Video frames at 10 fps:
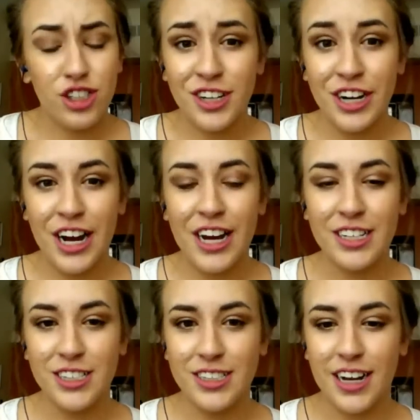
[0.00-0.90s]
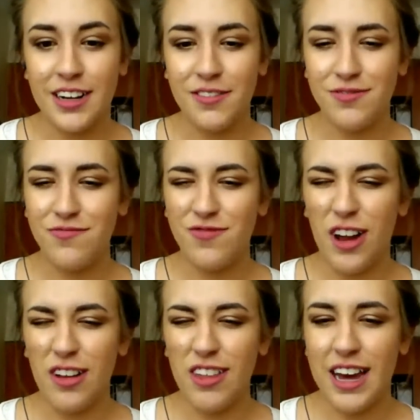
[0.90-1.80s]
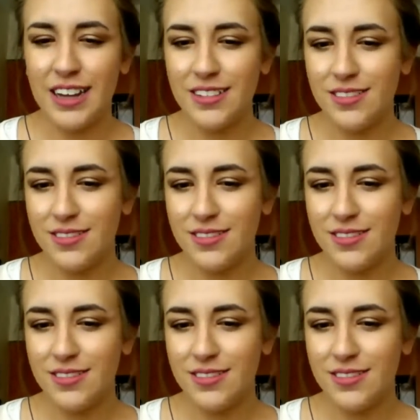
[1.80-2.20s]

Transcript: your gut and just kind of follow that.